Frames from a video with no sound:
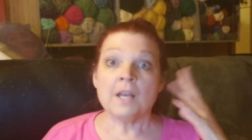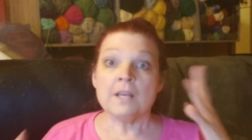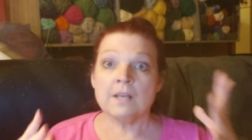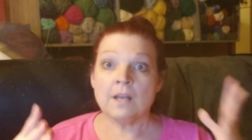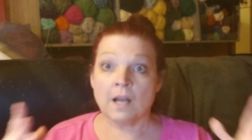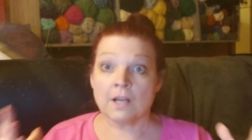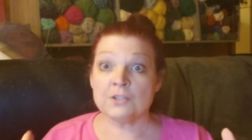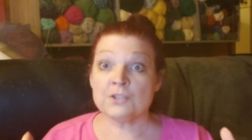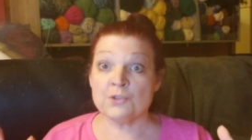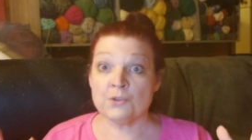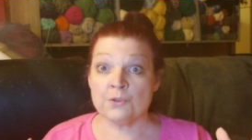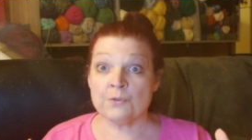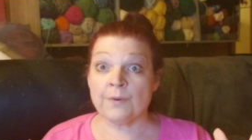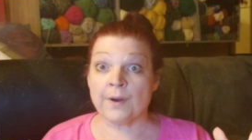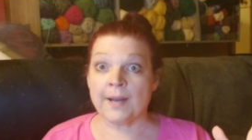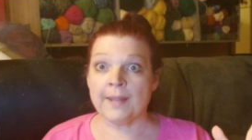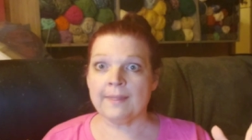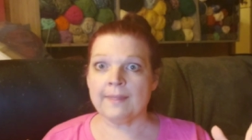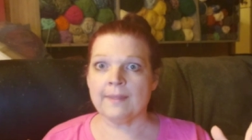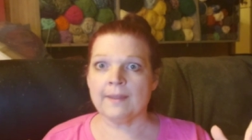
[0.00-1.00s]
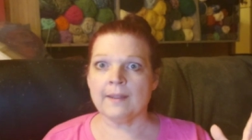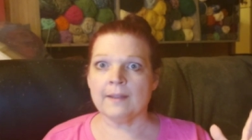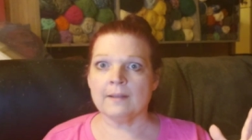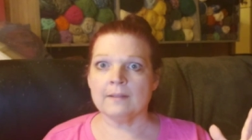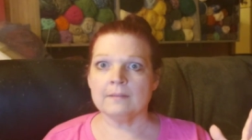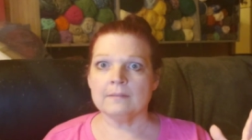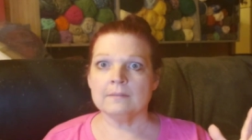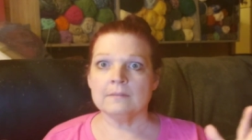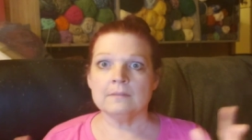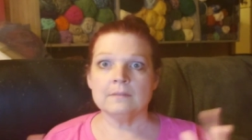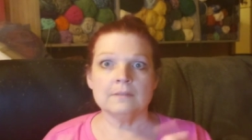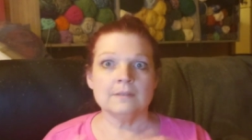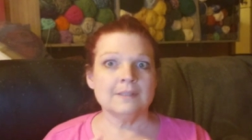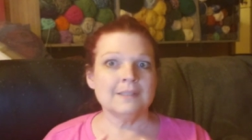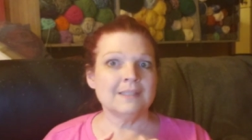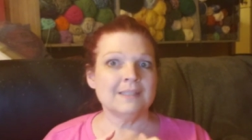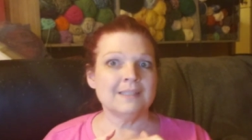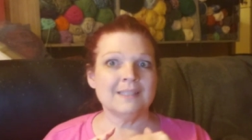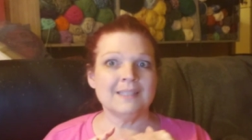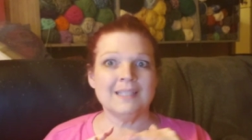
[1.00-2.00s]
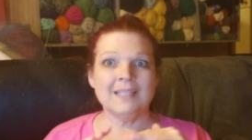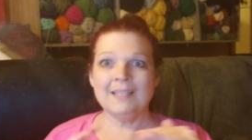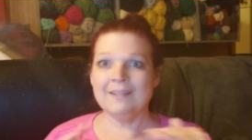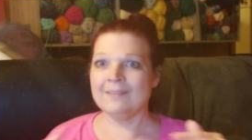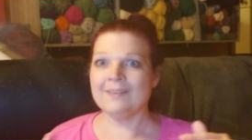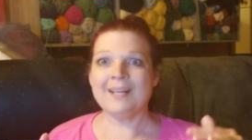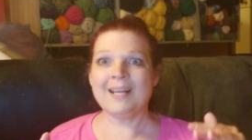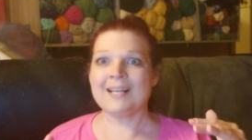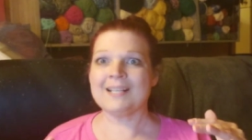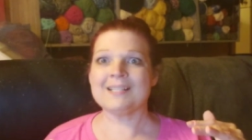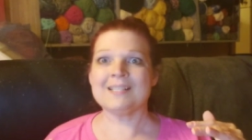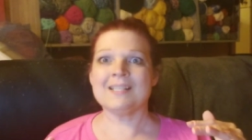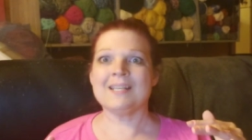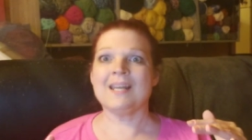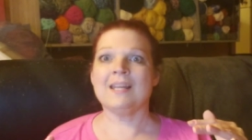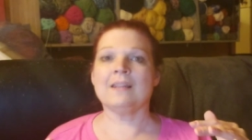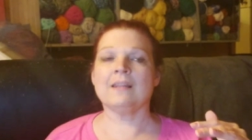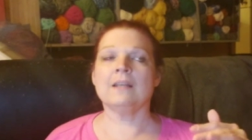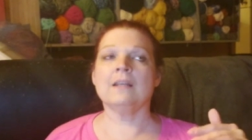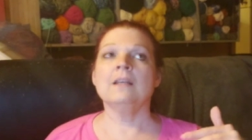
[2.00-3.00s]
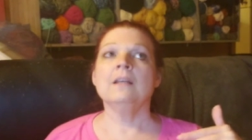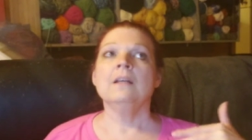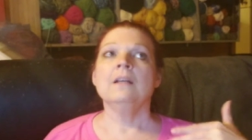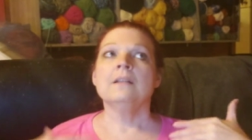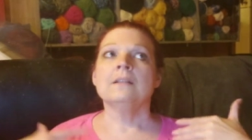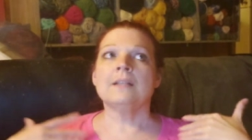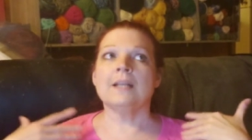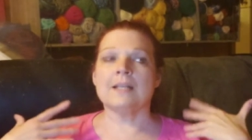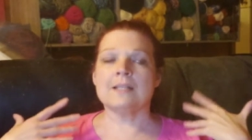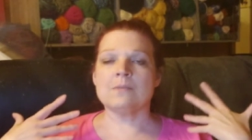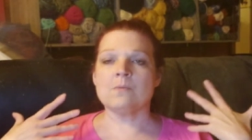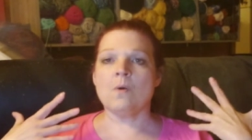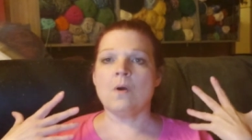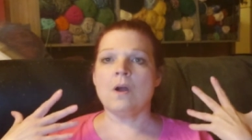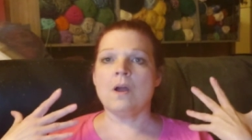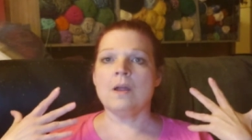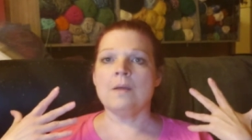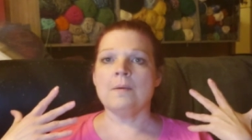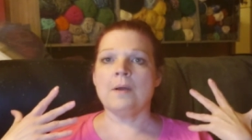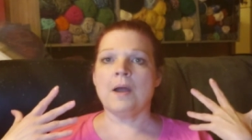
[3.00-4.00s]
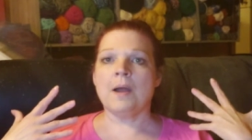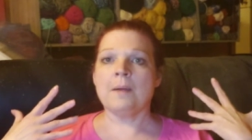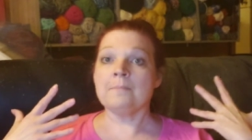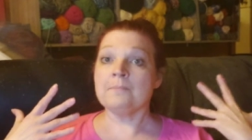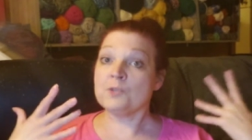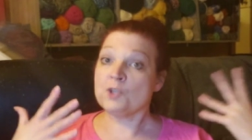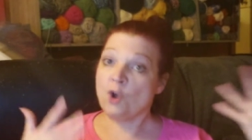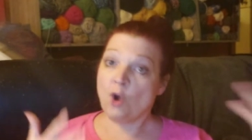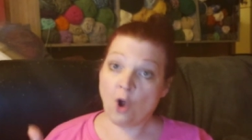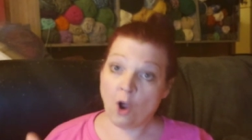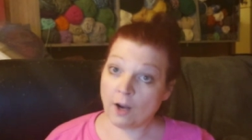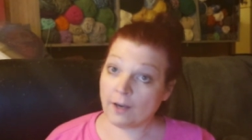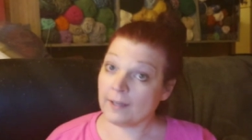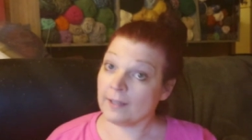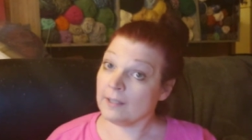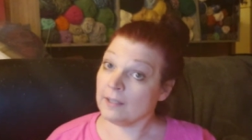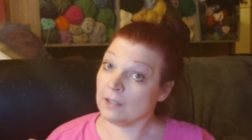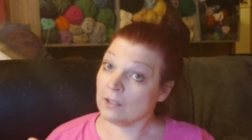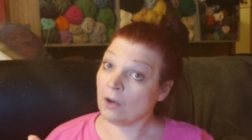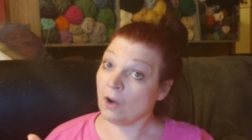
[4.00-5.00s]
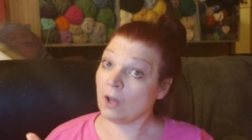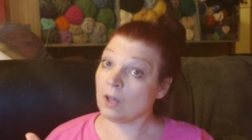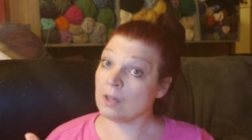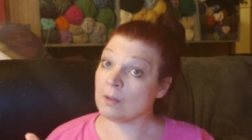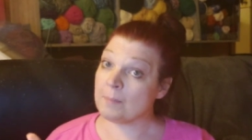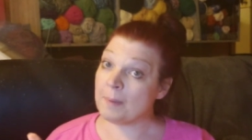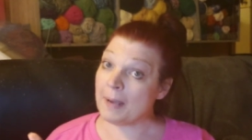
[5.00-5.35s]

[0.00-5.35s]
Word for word: not do the right thing even accidentally that's why I'm talking to y'all